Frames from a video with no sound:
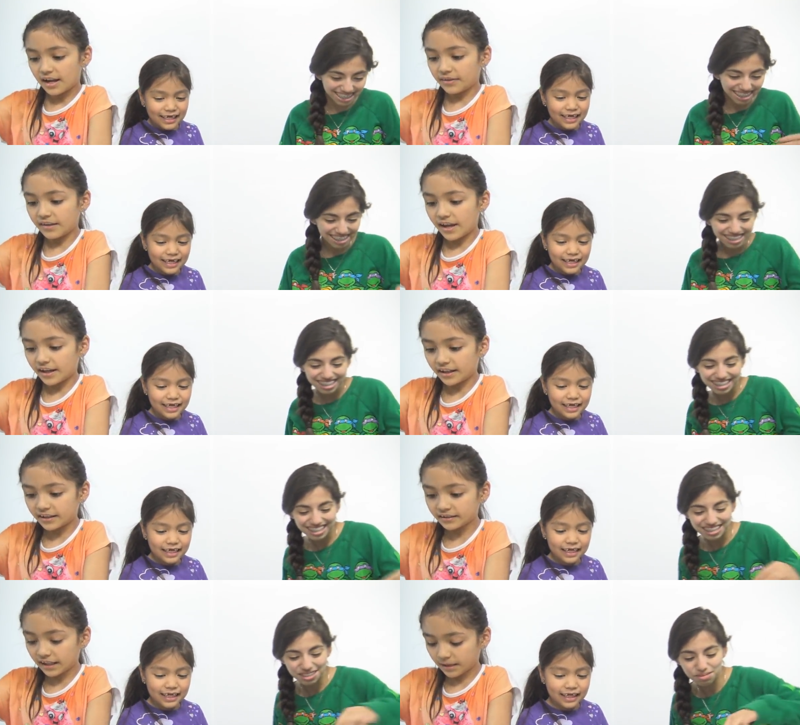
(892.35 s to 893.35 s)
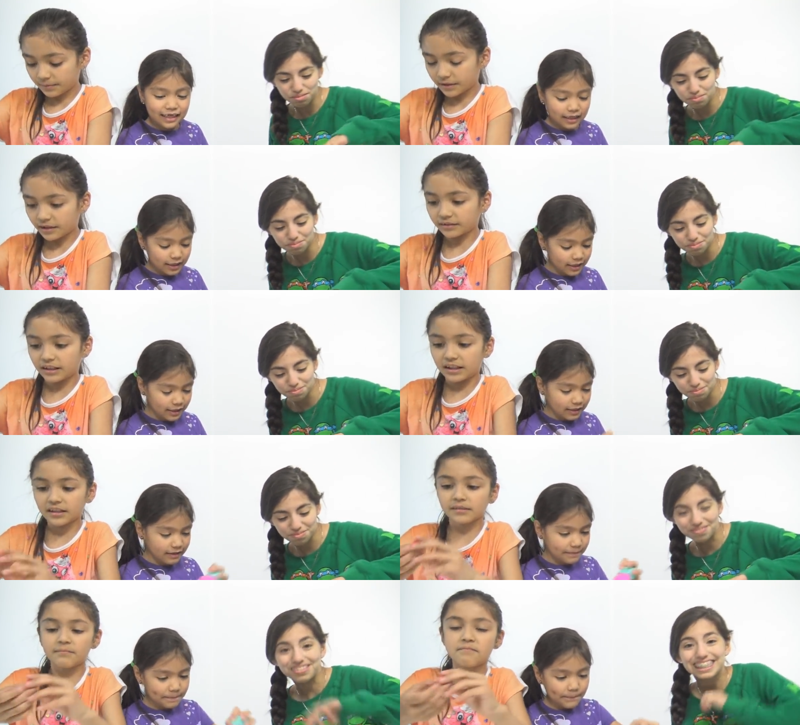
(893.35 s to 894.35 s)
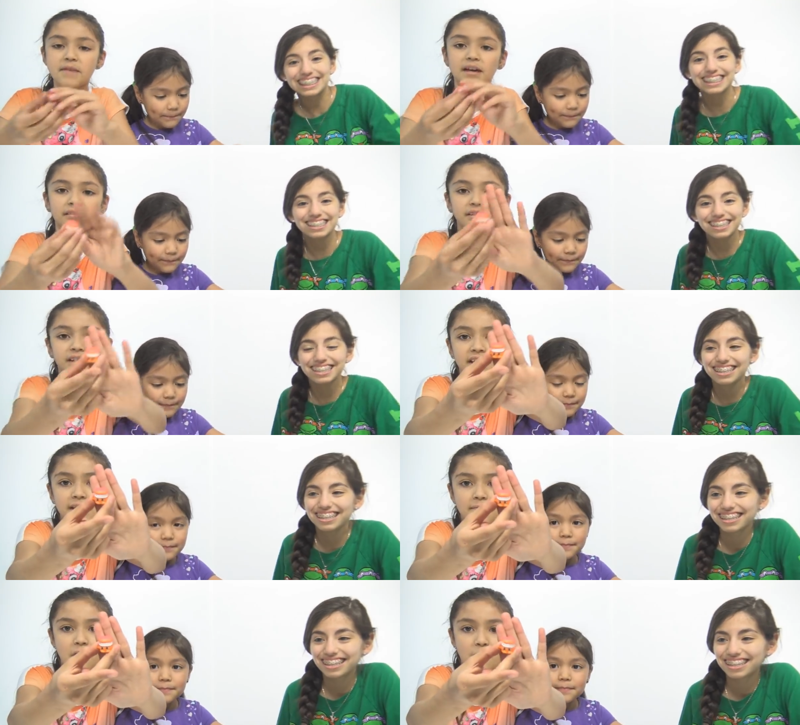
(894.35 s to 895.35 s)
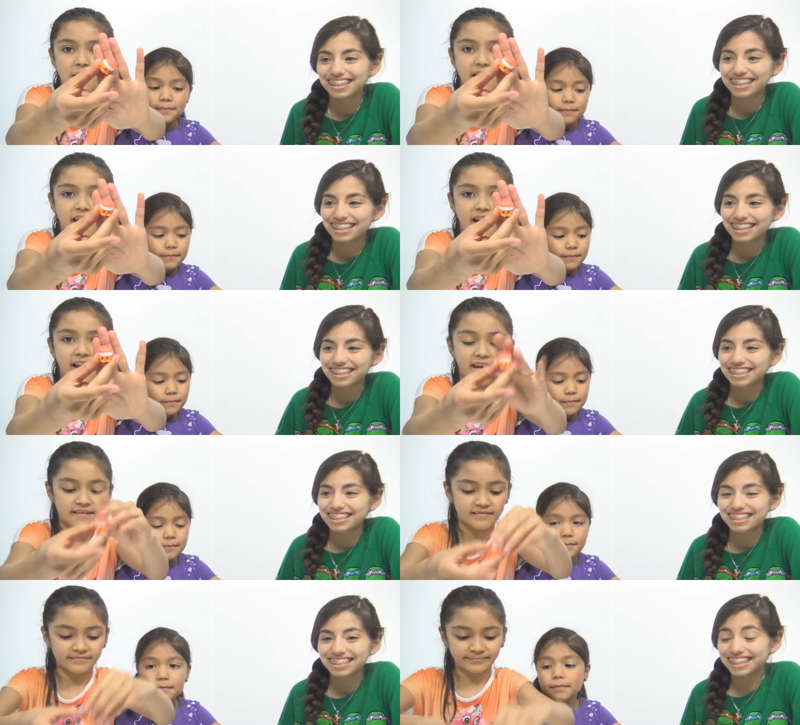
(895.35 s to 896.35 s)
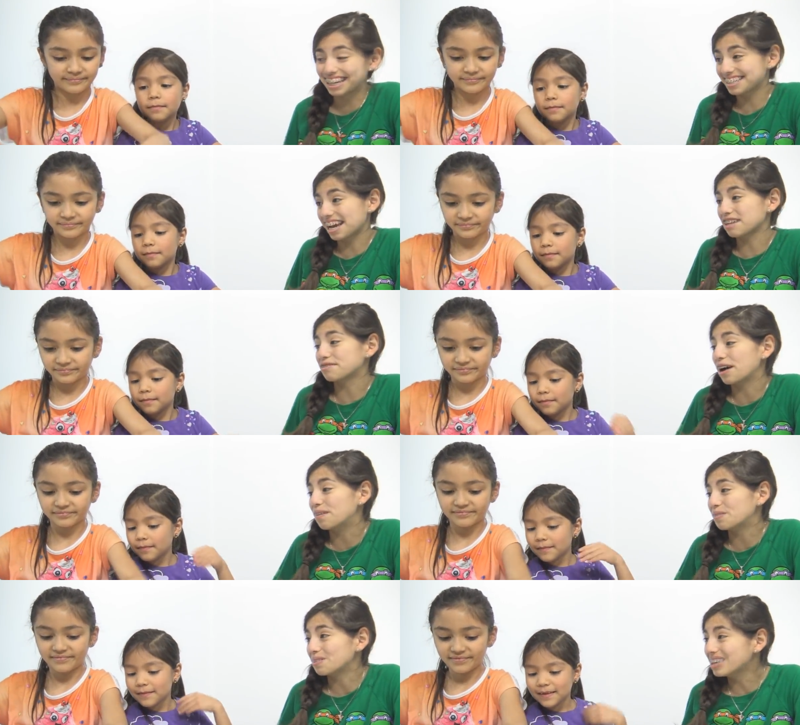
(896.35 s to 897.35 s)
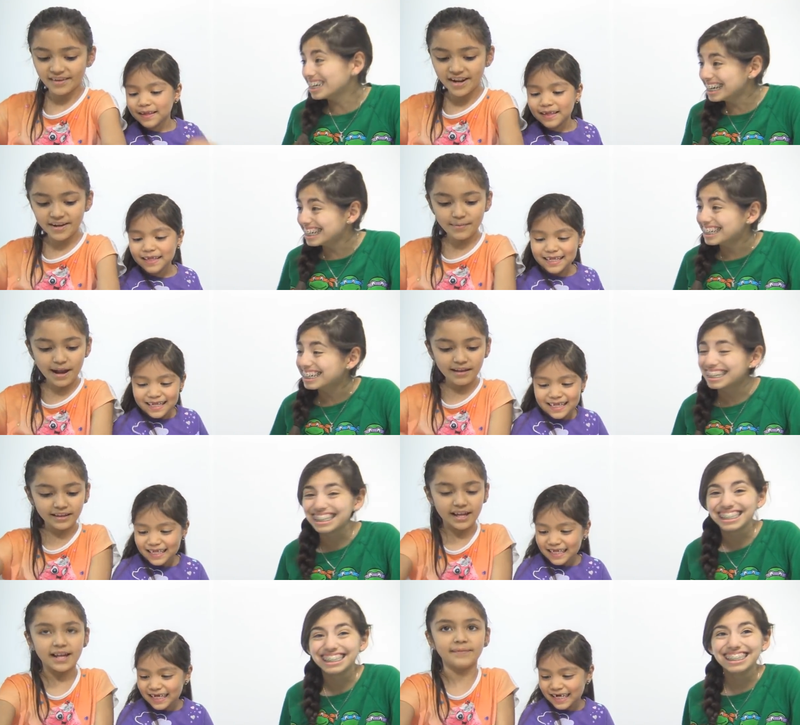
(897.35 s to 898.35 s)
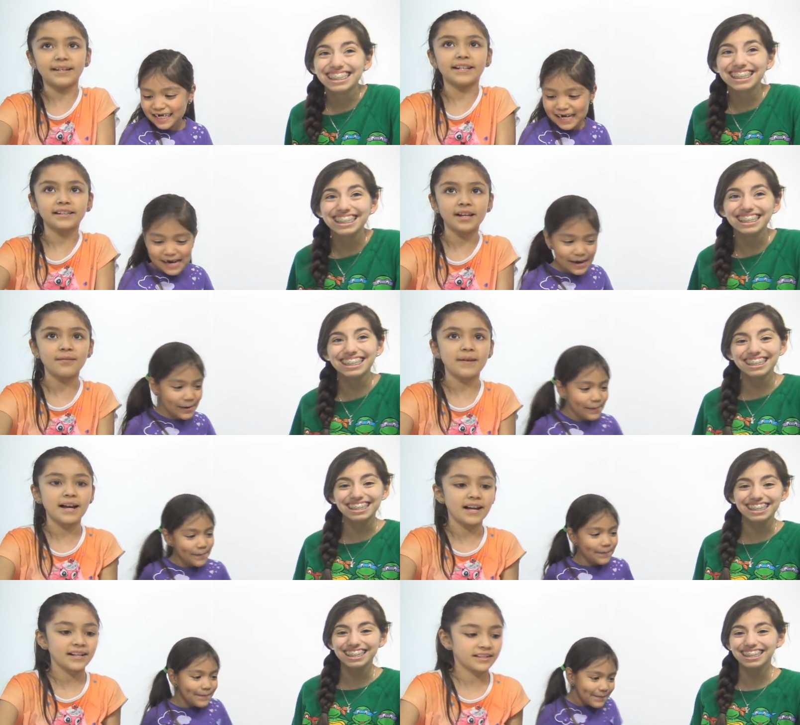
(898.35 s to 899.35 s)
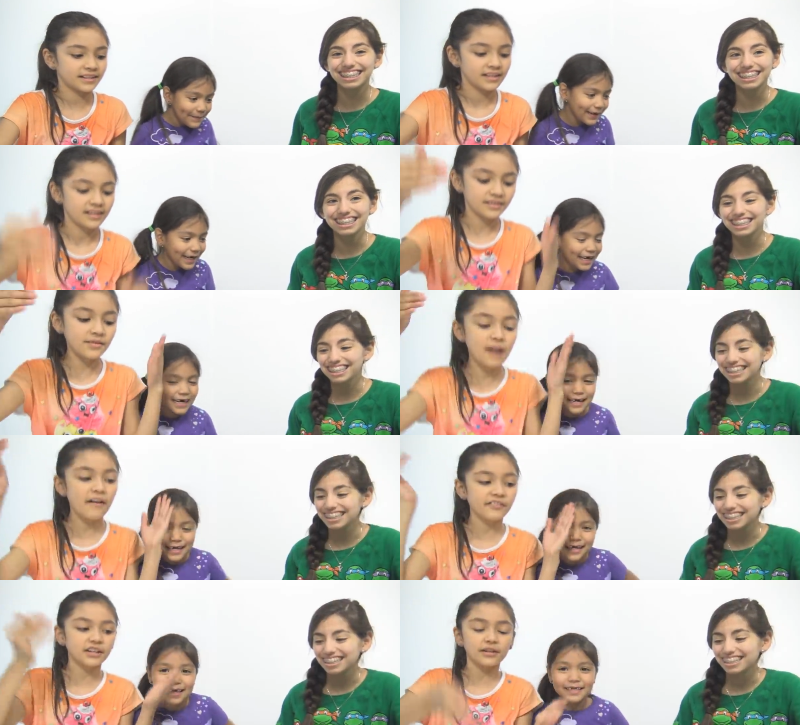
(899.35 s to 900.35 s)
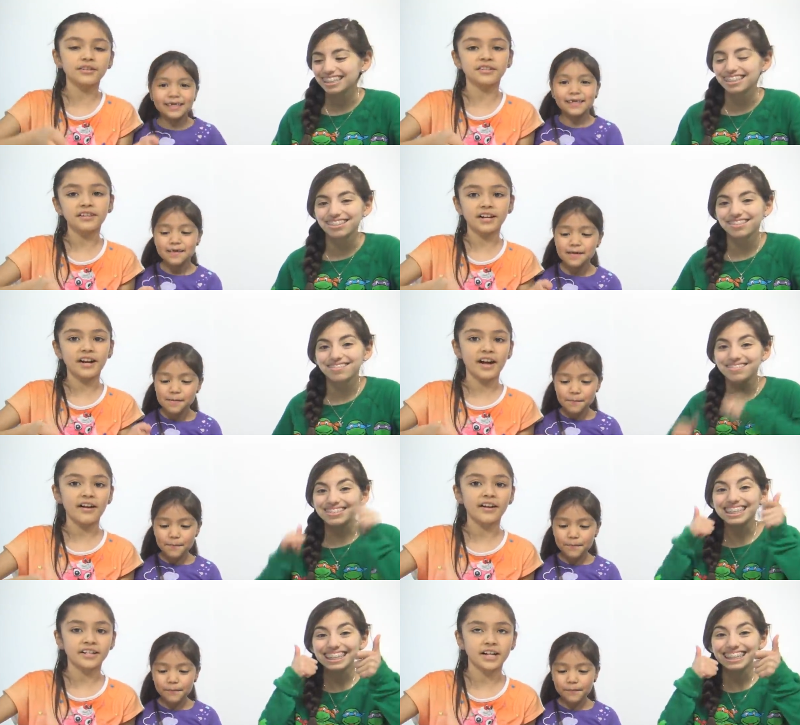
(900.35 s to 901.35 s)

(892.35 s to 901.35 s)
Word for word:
Speaker 1: And then, last but not least, Melty Moment. Thanks guys for helping me. You're welcome. Thank you so much. So now for a closer look on all our